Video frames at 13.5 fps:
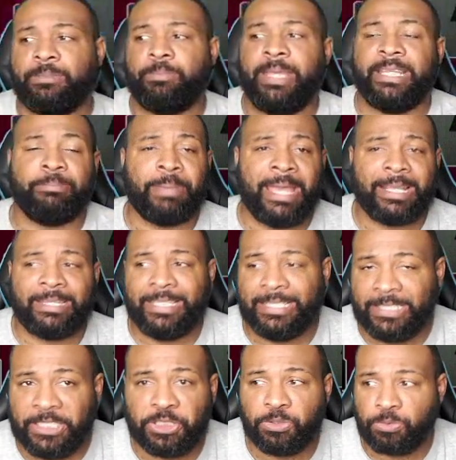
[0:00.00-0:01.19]
to make back the
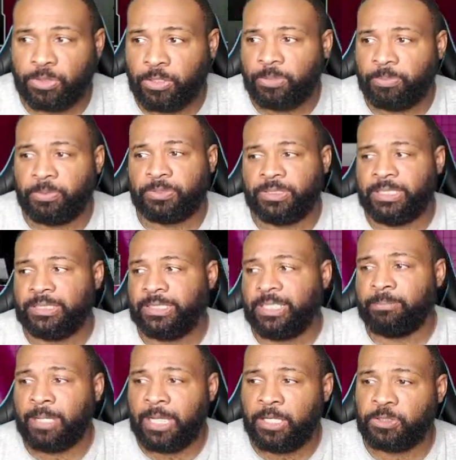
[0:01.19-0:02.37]
additional 30% to
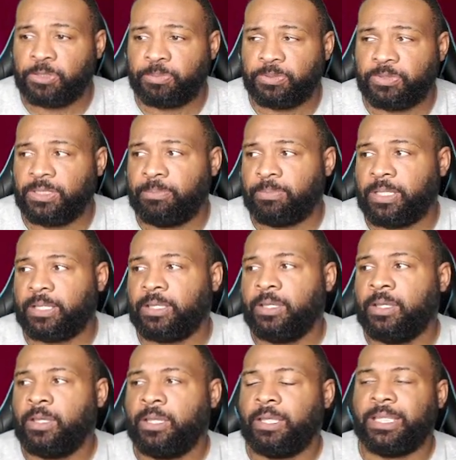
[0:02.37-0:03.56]
get my 100% back.
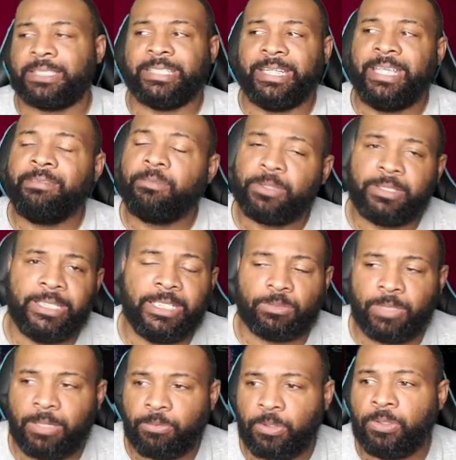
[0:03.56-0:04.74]
And like I said, even with these,
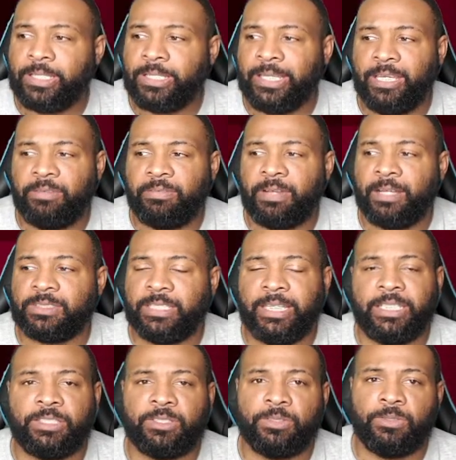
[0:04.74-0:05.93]
right, we're only getting 85s to
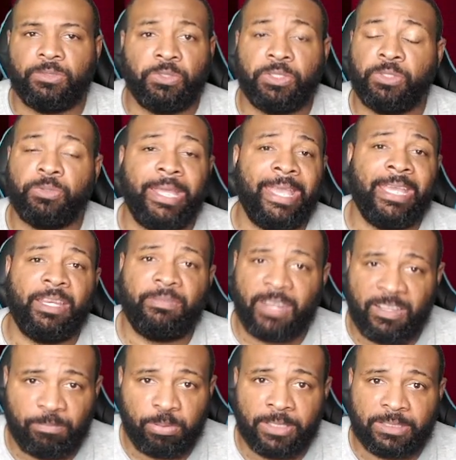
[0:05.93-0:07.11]
82s. You can do the
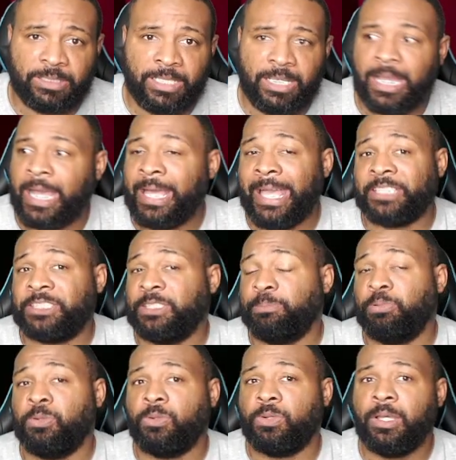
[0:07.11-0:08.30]
85 plus set. I actually
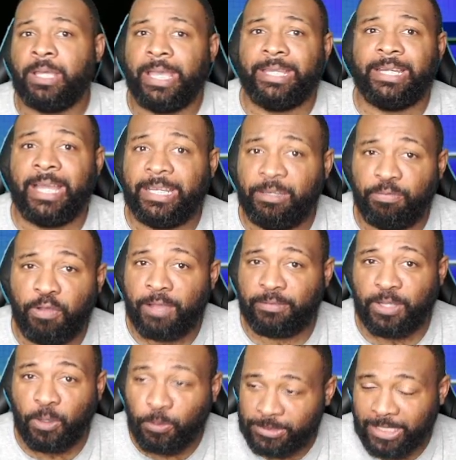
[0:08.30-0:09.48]
pulled a 95
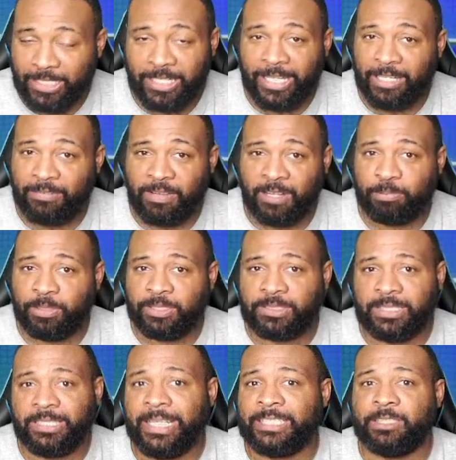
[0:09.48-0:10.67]
ghost out of the 85 plus
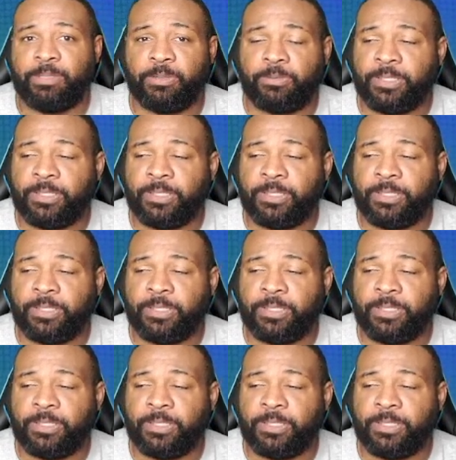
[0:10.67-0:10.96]
set. That's a bit